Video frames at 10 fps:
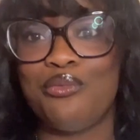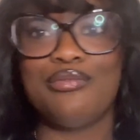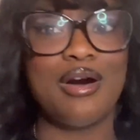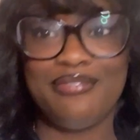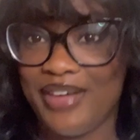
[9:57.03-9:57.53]

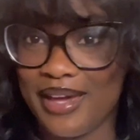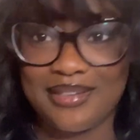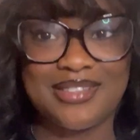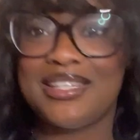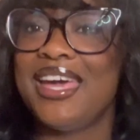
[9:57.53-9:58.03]

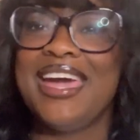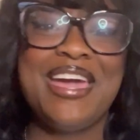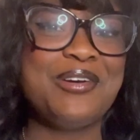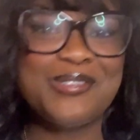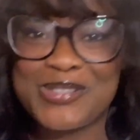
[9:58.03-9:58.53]
effect.
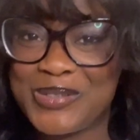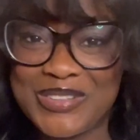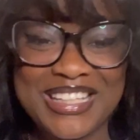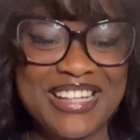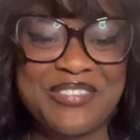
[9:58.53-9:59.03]
He was
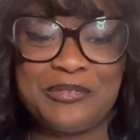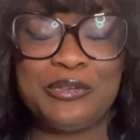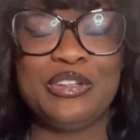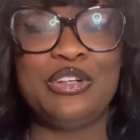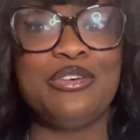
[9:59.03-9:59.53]
on there
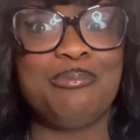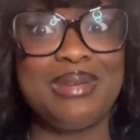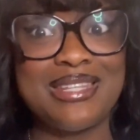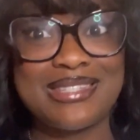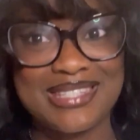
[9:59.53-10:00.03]
for a little
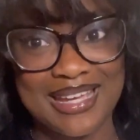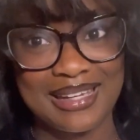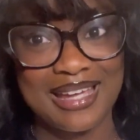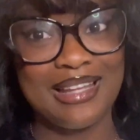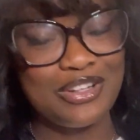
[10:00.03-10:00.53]

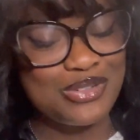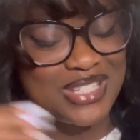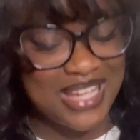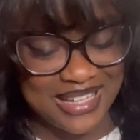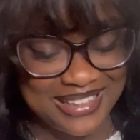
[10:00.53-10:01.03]

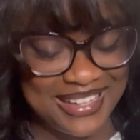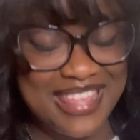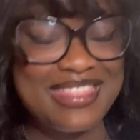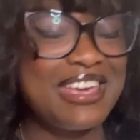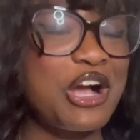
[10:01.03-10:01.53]
second,
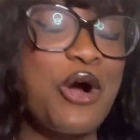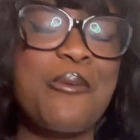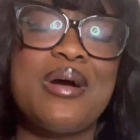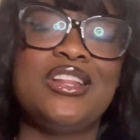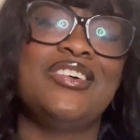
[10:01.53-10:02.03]
and then
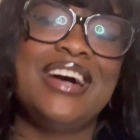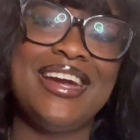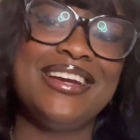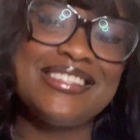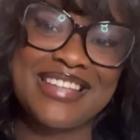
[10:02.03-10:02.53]
Carmelo
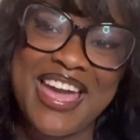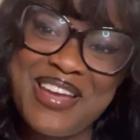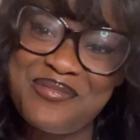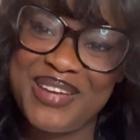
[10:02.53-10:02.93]
Hayes came